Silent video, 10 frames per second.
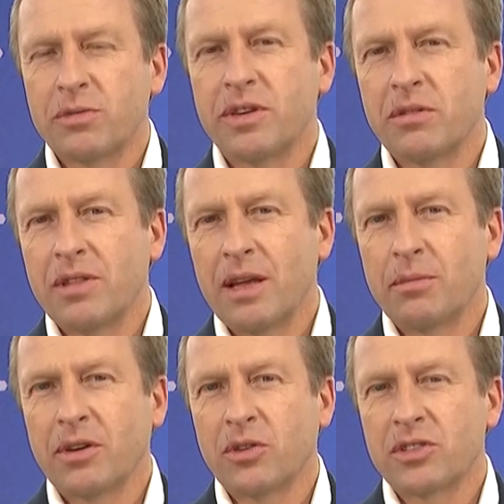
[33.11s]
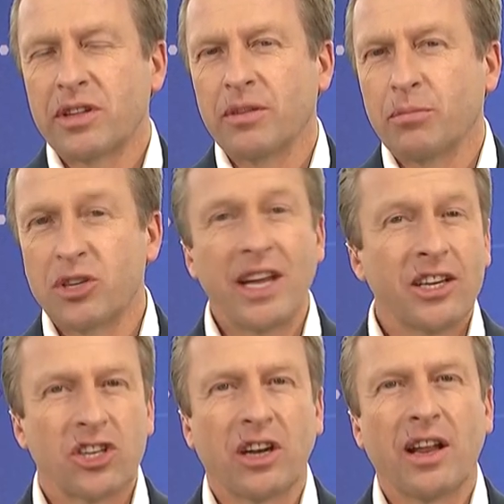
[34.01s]
we do that because the
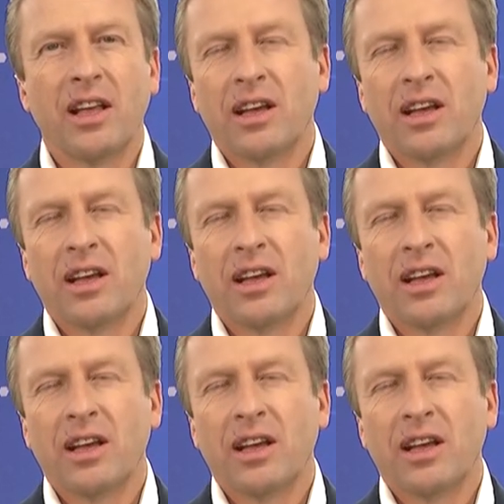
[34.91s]
potential